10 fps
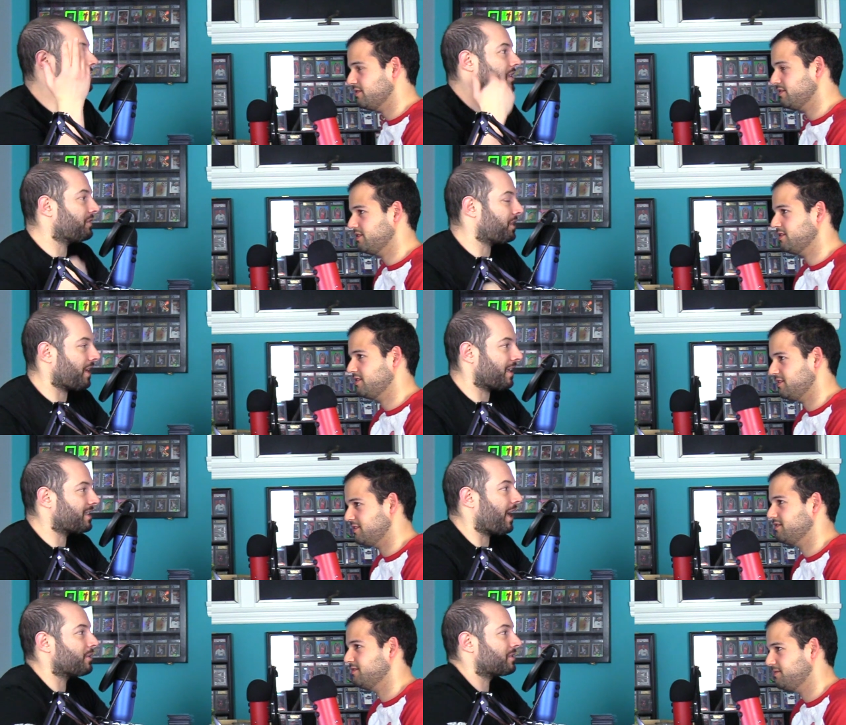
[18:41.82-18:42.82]
Speaker 1: to live in a nice
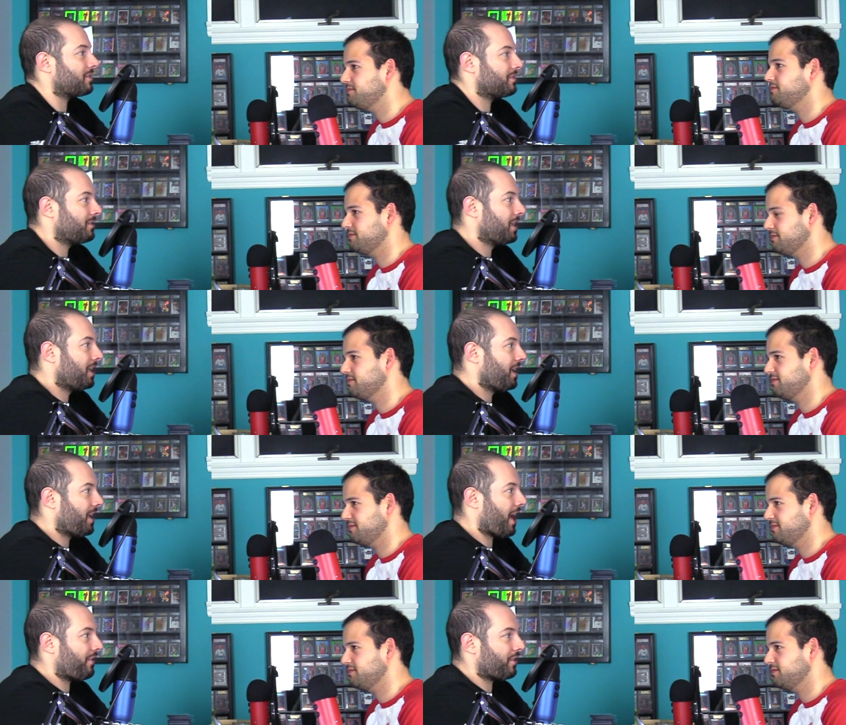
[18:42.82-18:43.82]
house and
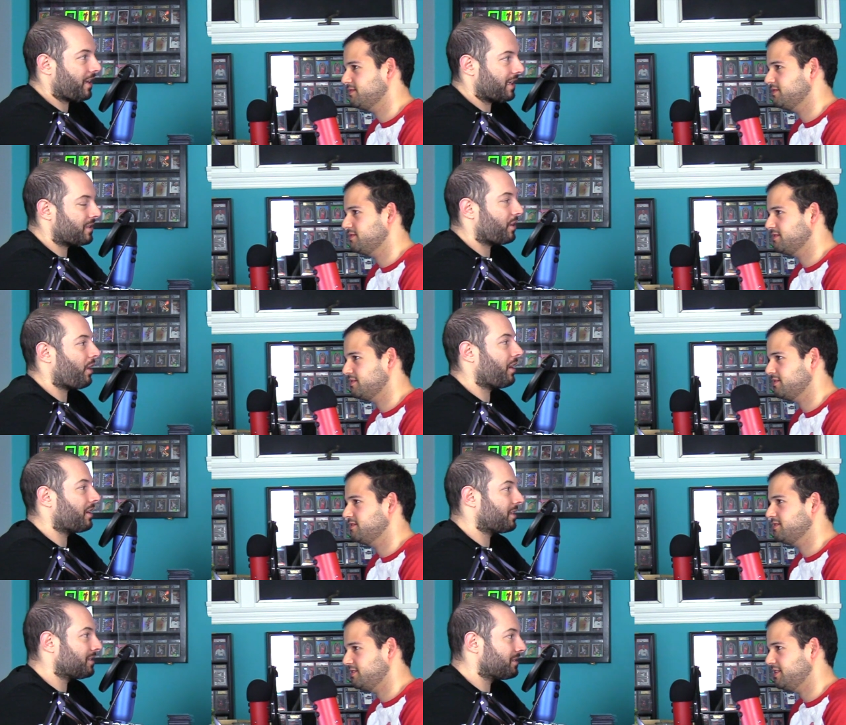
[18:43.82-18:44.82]
have the nice
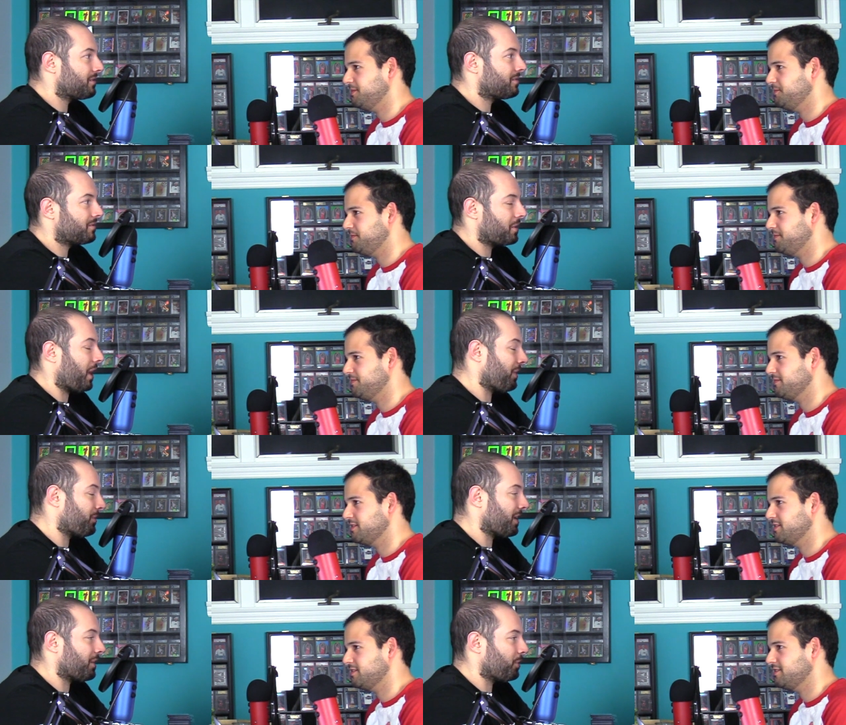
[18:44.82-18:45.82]
lawn and. Yeah. yeah I
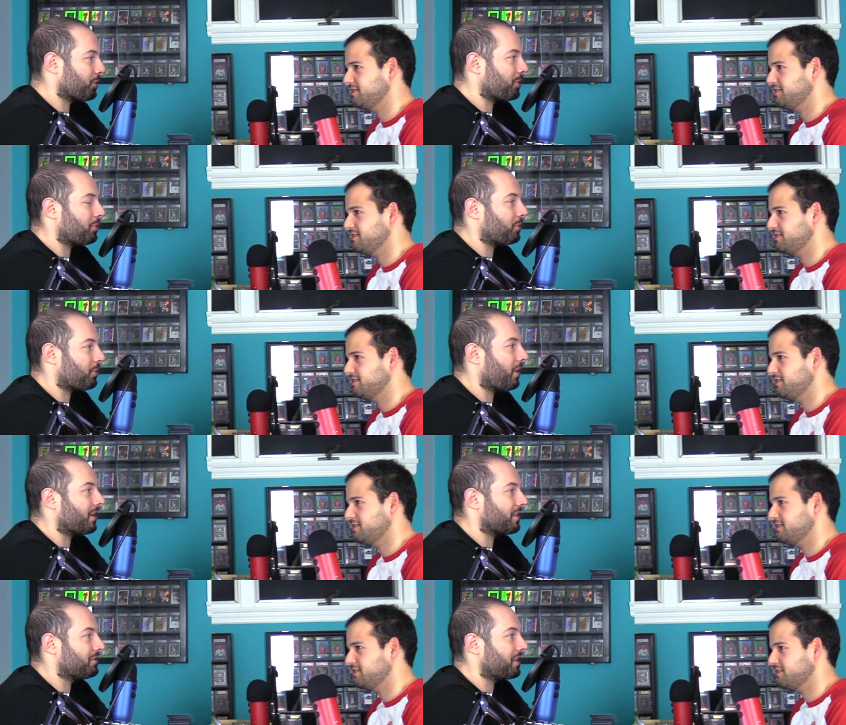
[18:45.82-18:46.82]
think most people would
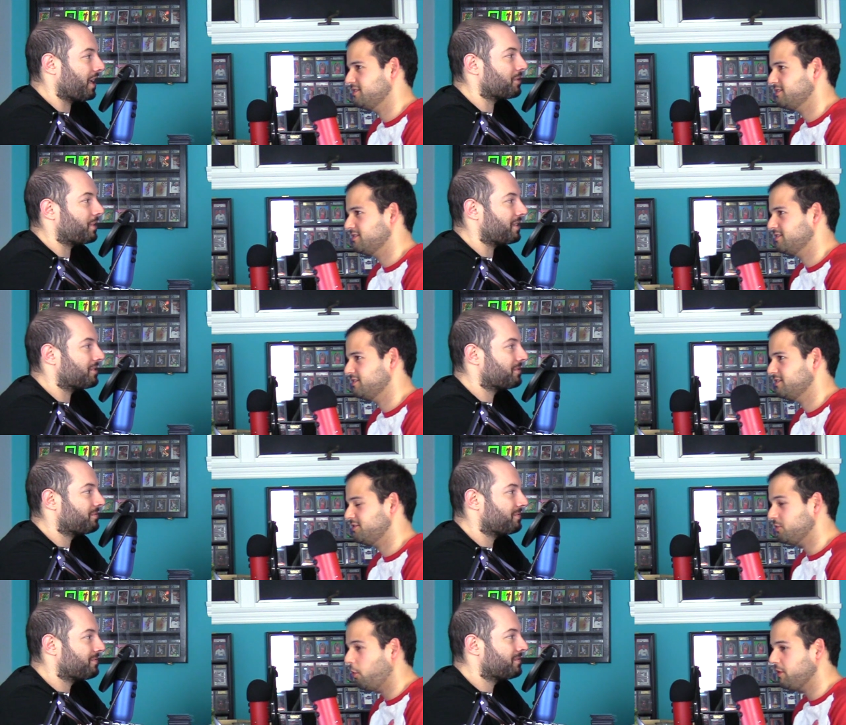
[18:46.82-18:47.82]
want to live in a nice place.
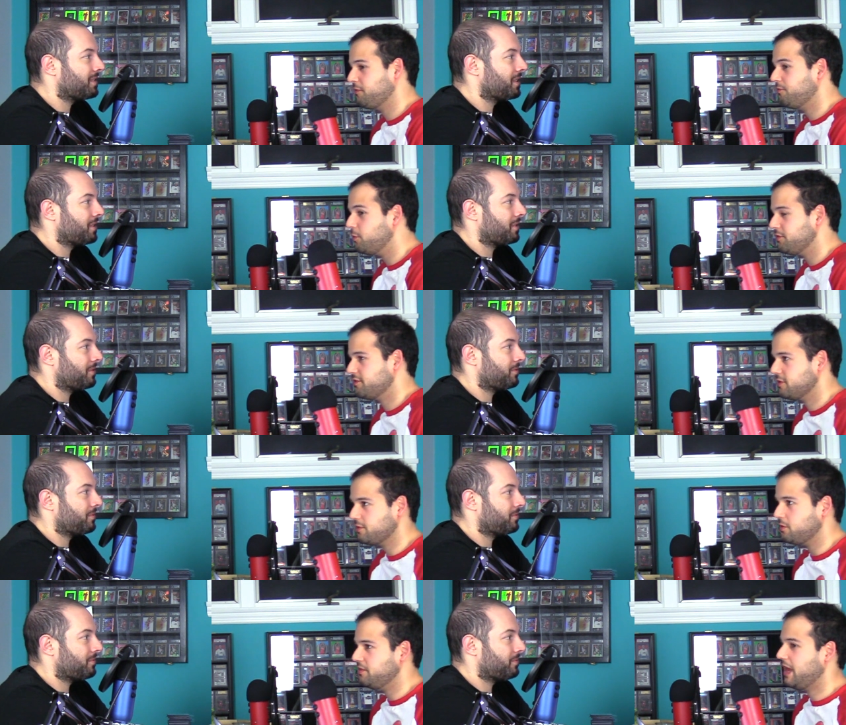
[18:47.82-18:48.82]
Speaker 2: So going full
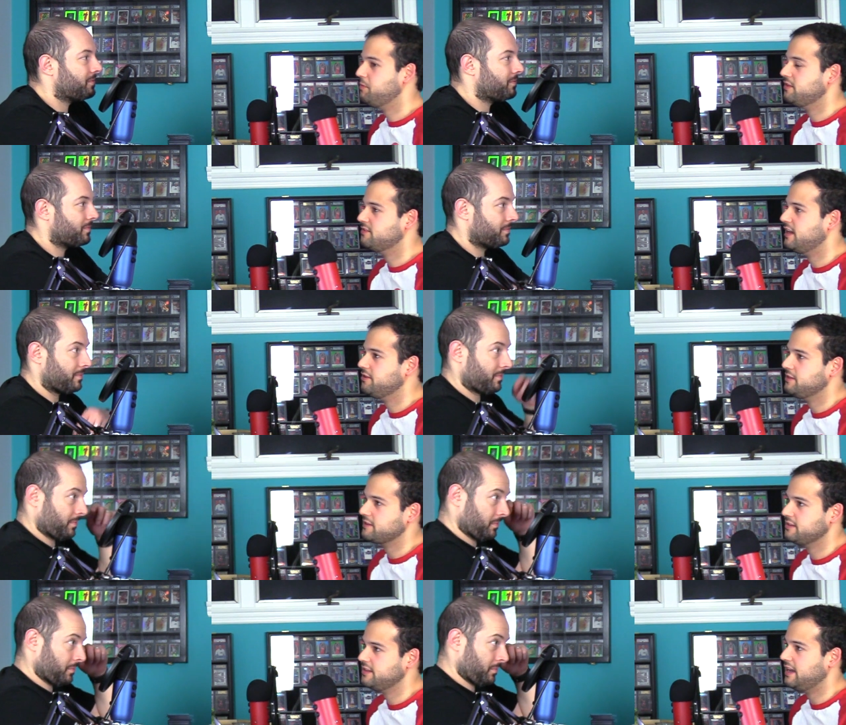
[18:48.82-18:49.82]
circle, that means that you're
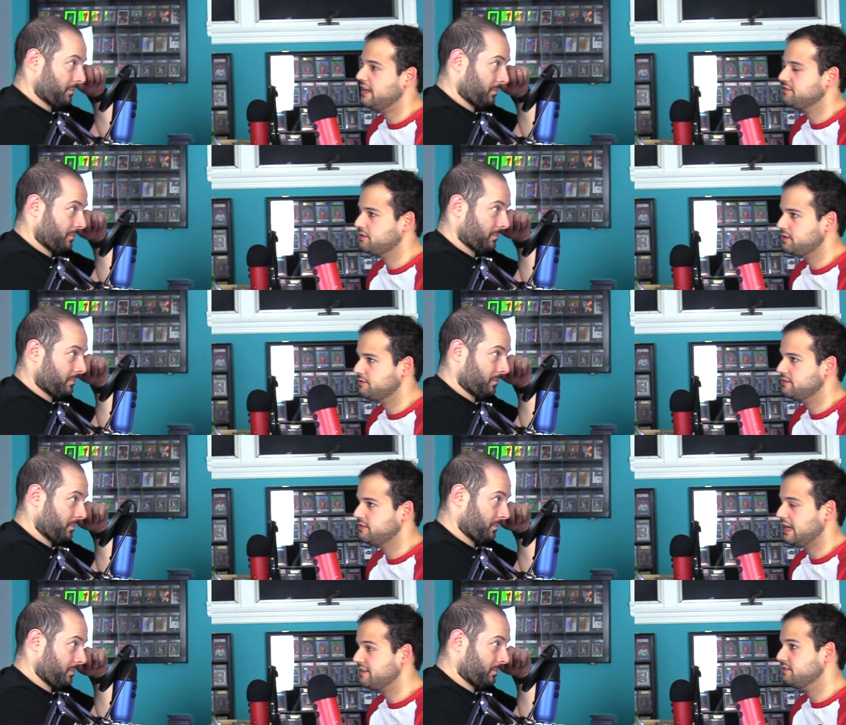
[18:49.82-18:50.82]
not going to get as good of a
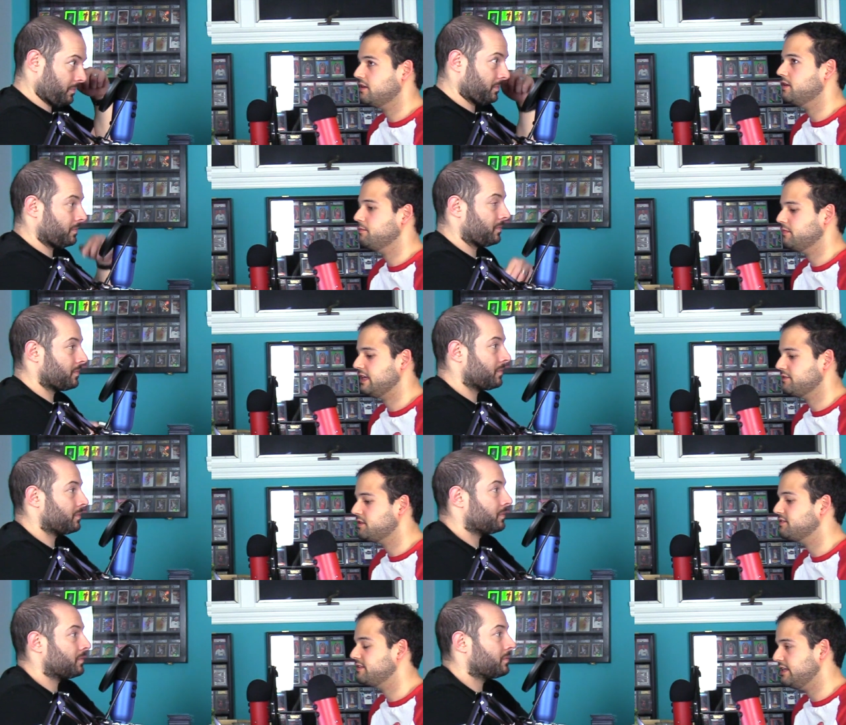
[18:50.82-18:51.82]
as um, as
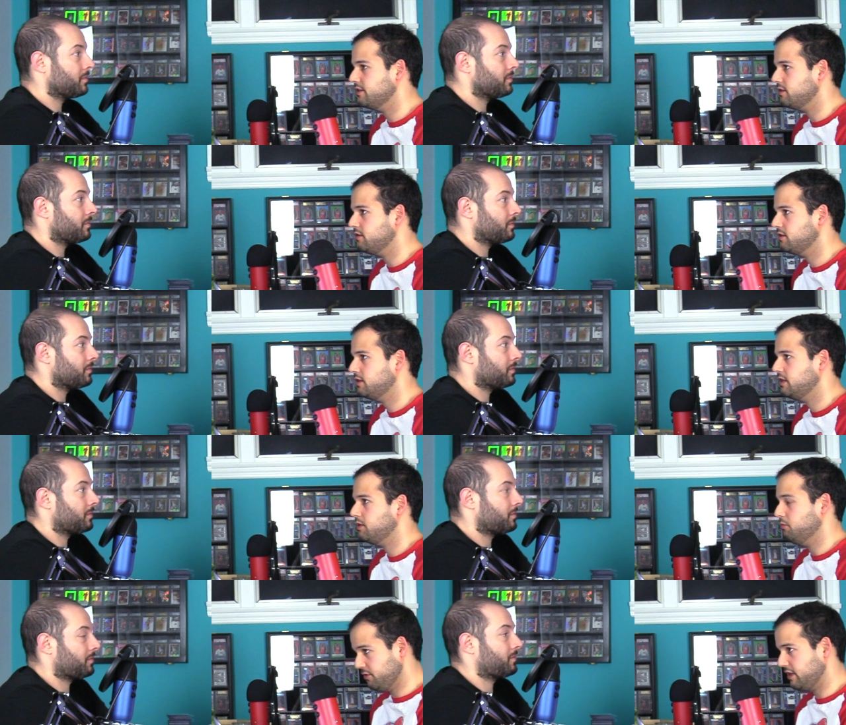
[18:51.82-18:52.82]
good of a deal
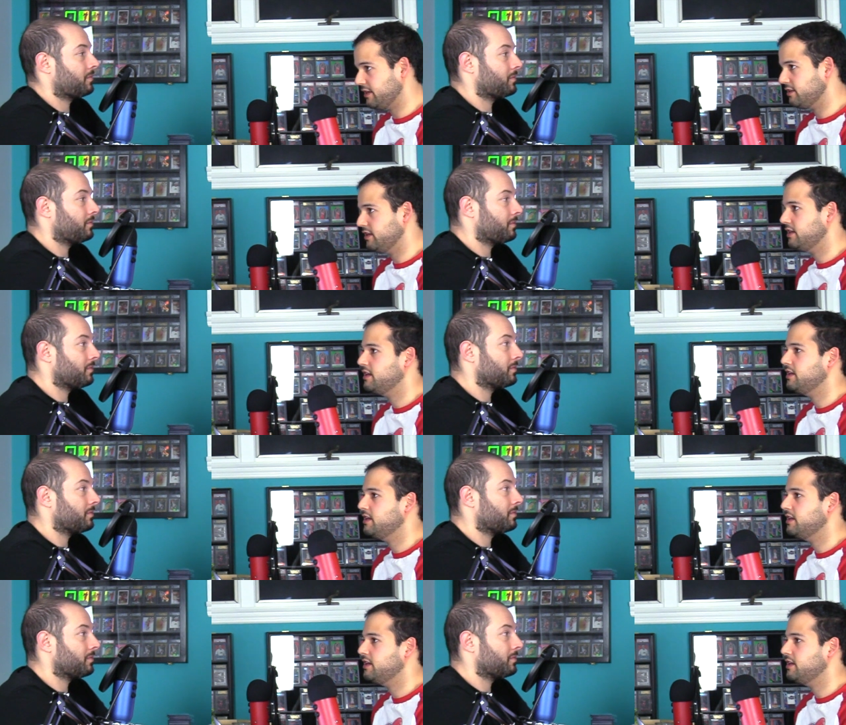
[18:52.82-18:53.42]
most likely